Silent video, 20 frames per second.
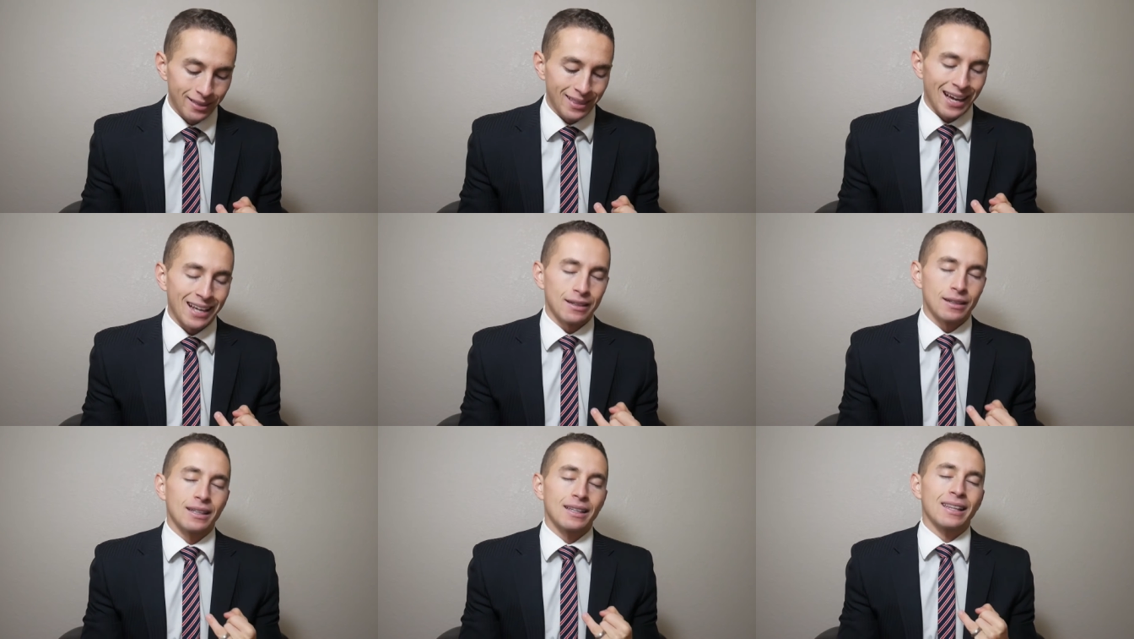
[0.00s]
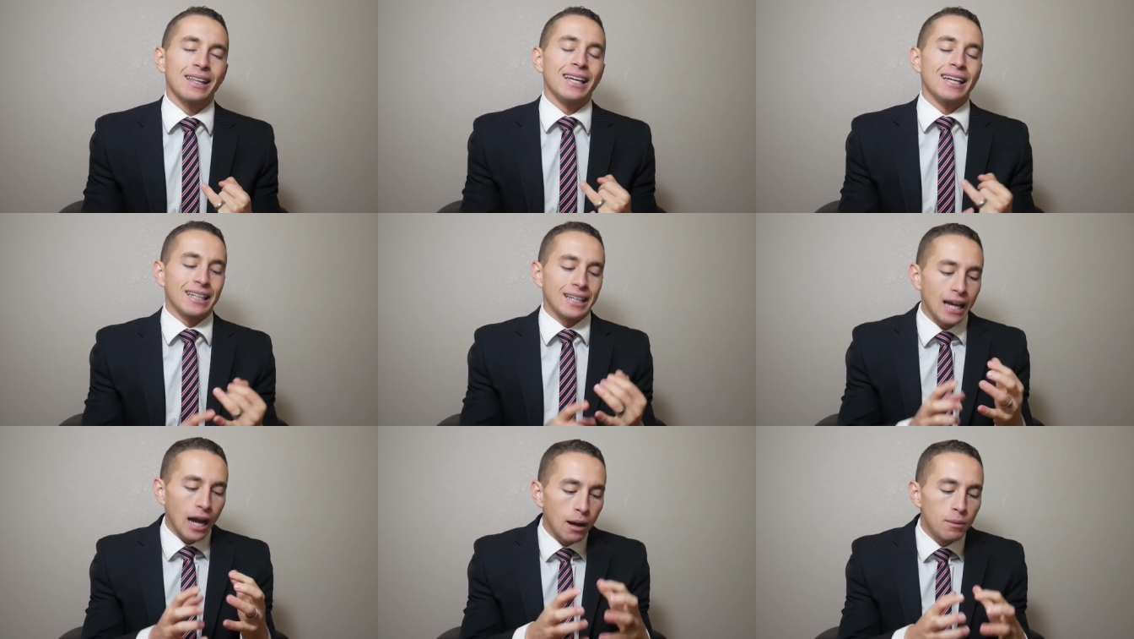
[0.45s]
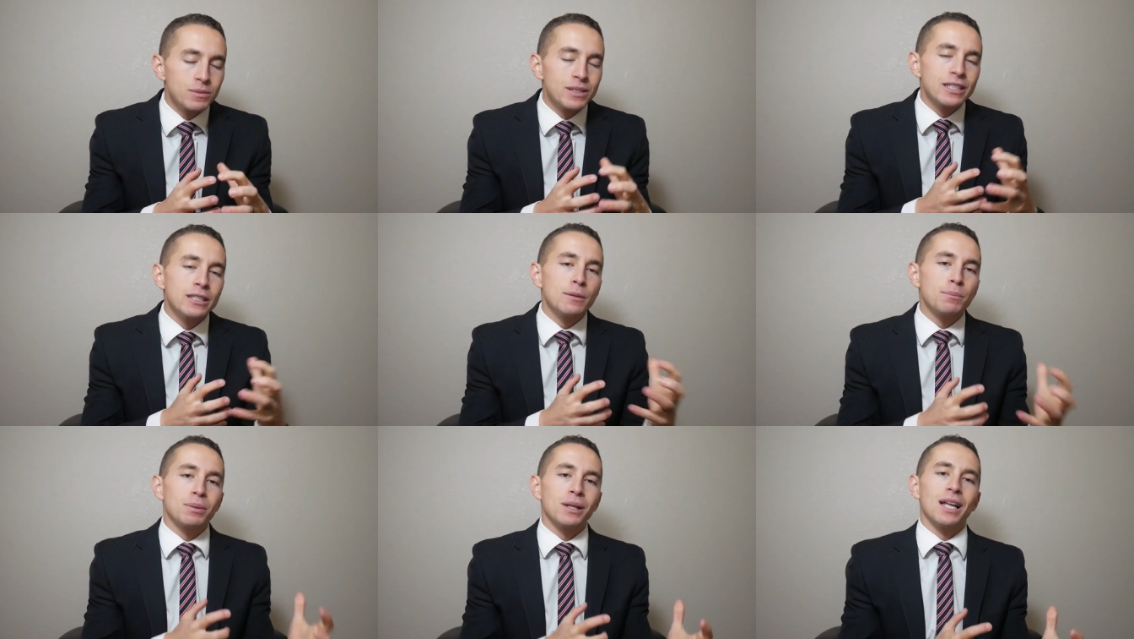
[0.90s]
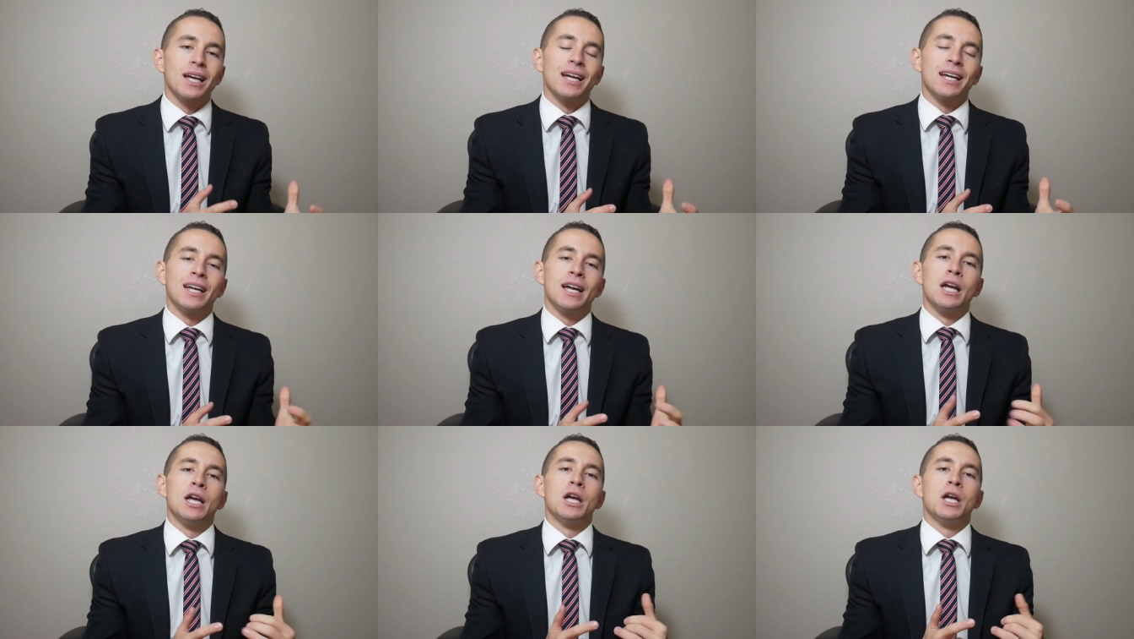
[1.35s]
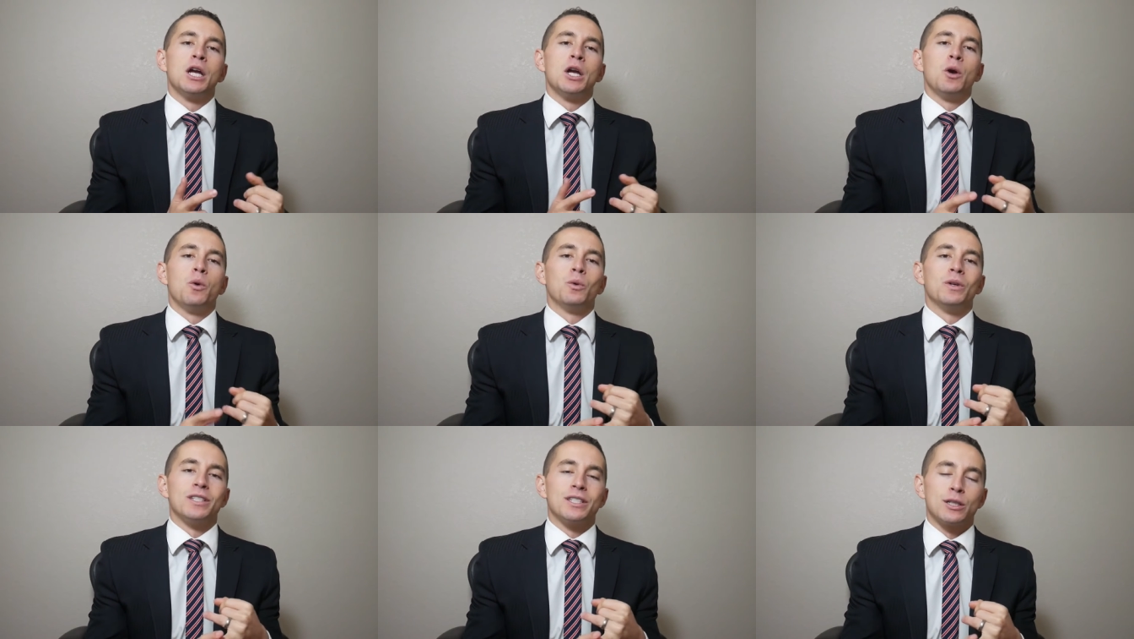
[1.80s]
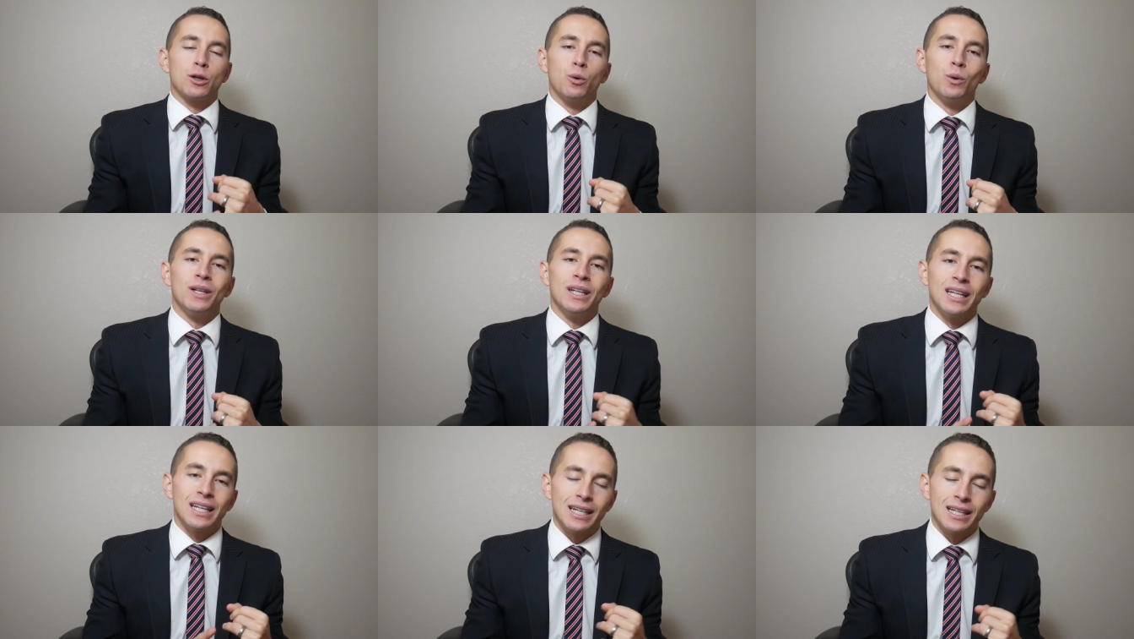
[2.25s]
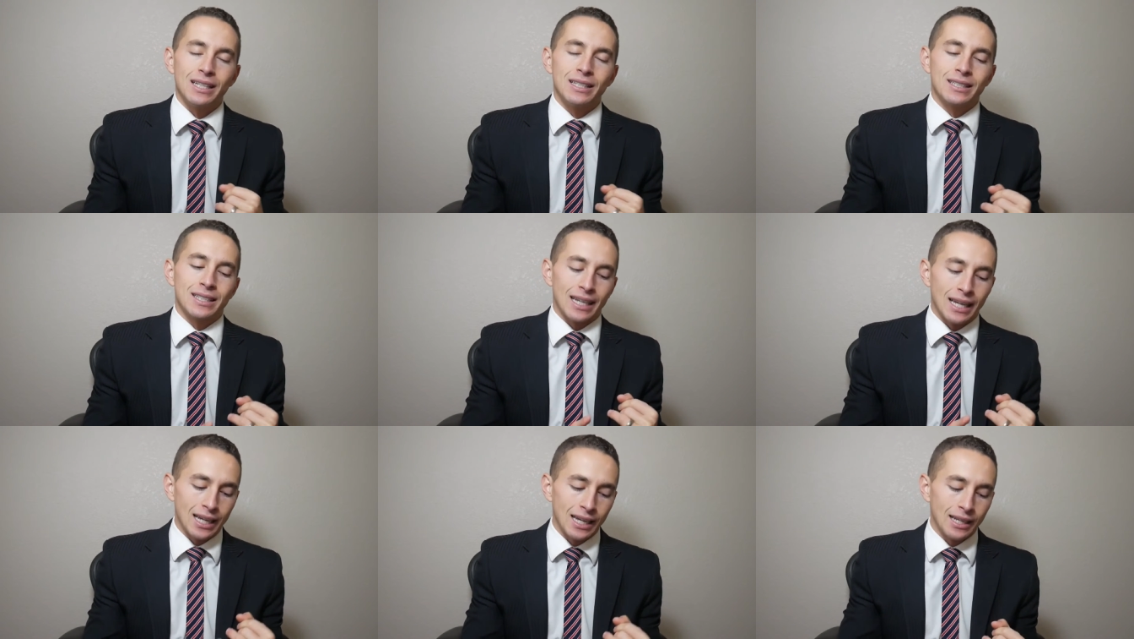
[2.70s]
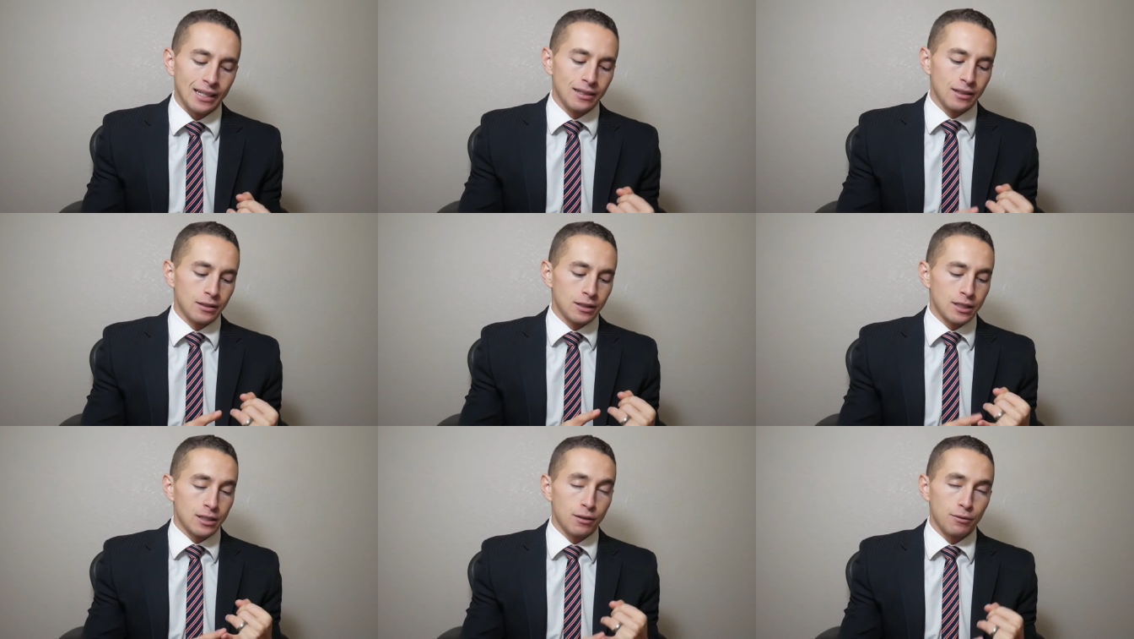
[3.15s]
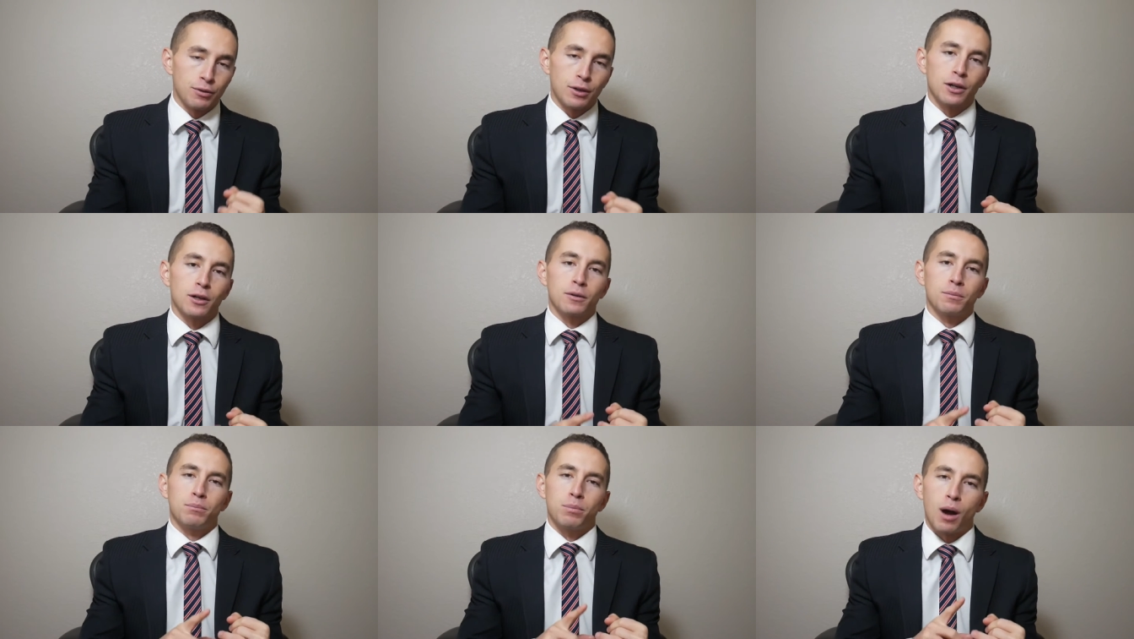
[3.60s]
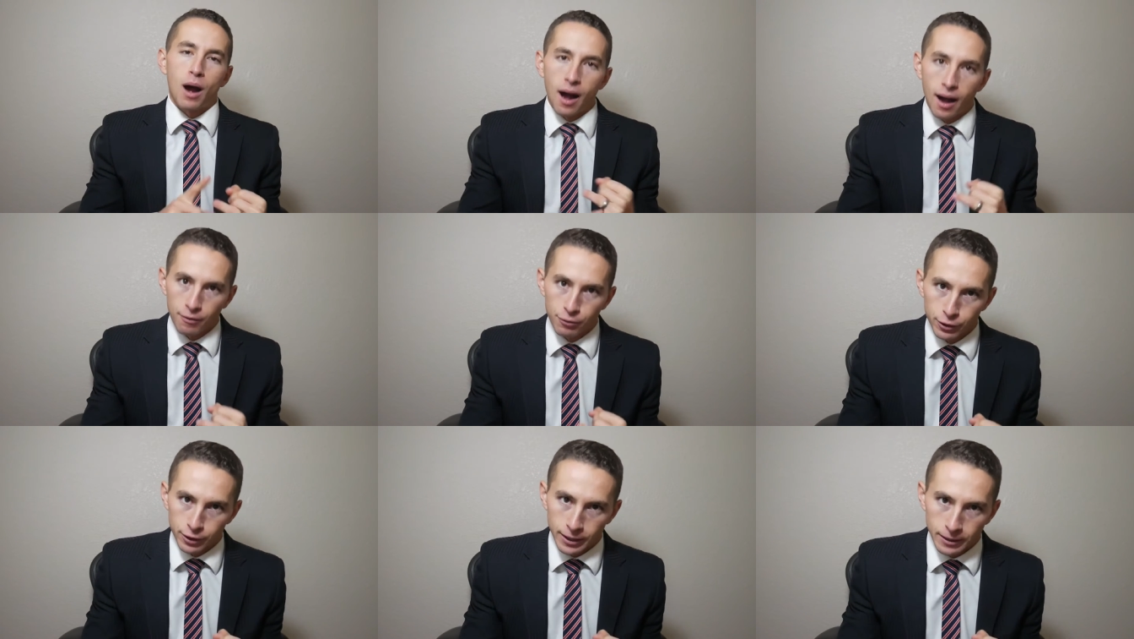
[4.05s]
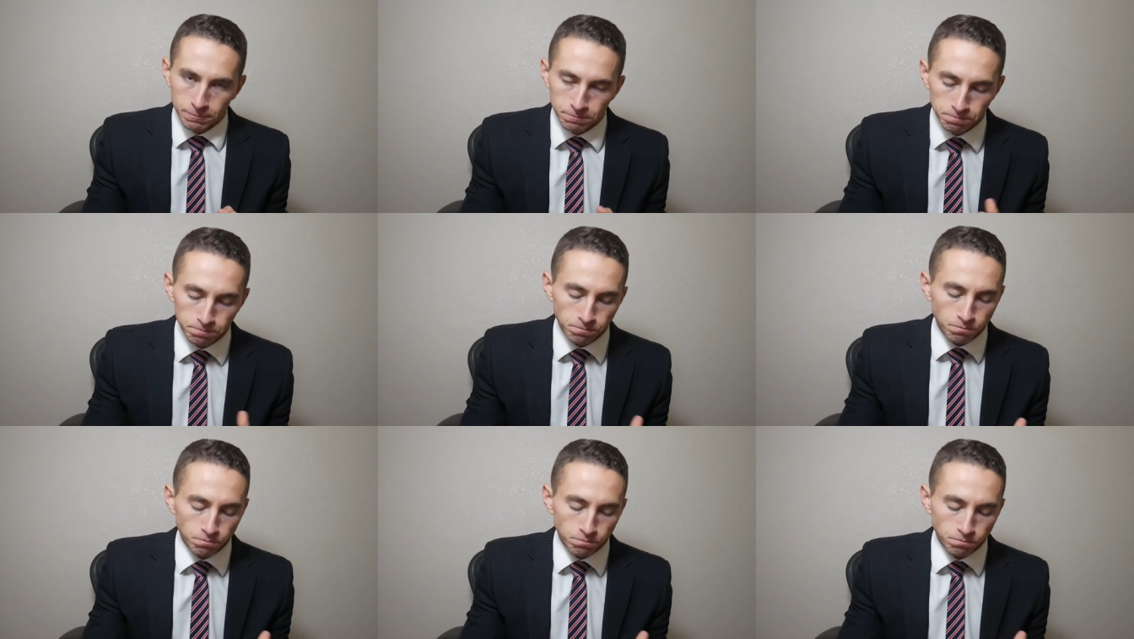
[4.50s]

That they comes into play when someone is in severe poverty.